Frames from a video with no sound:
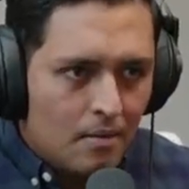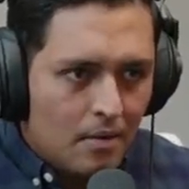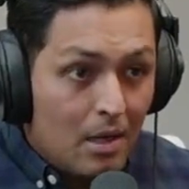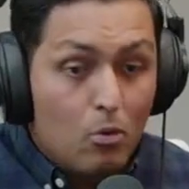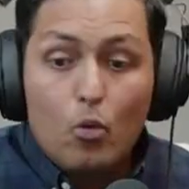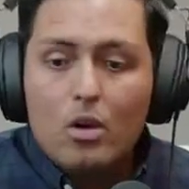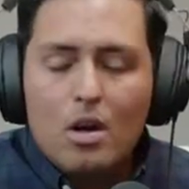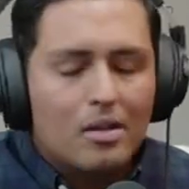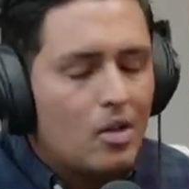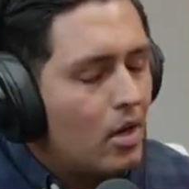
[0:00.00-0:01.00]
And we're
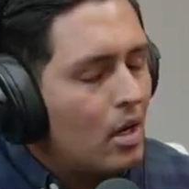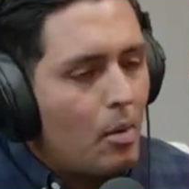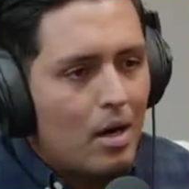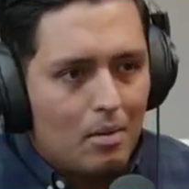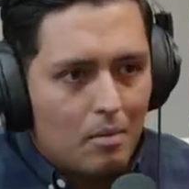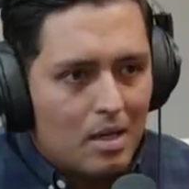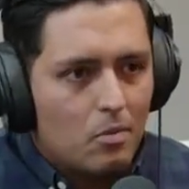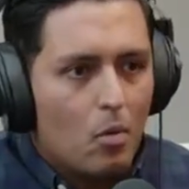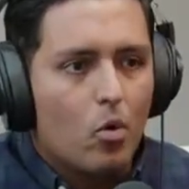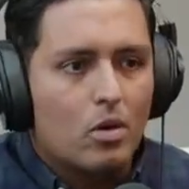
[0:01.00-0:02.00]
not talking about an
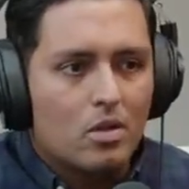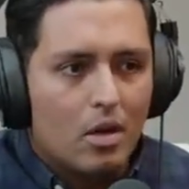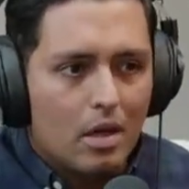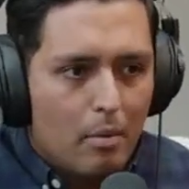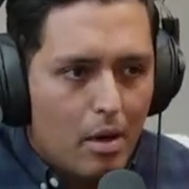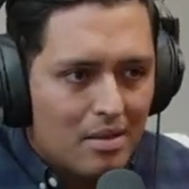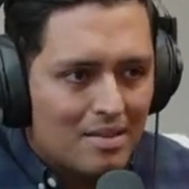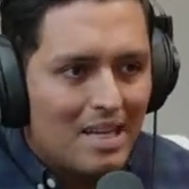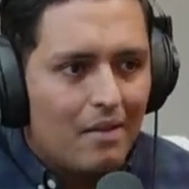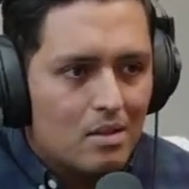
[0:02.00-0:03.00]
investment. We're talking about a
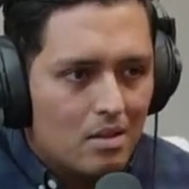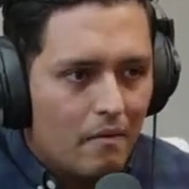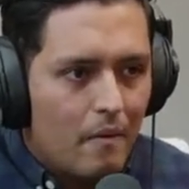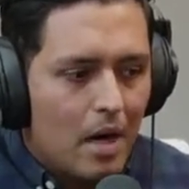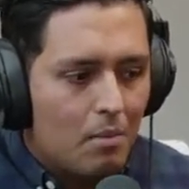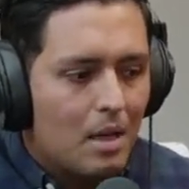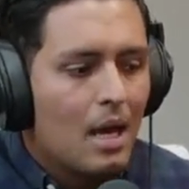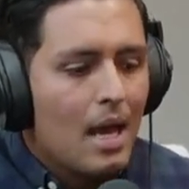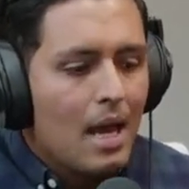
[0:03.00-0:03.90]
savings environment.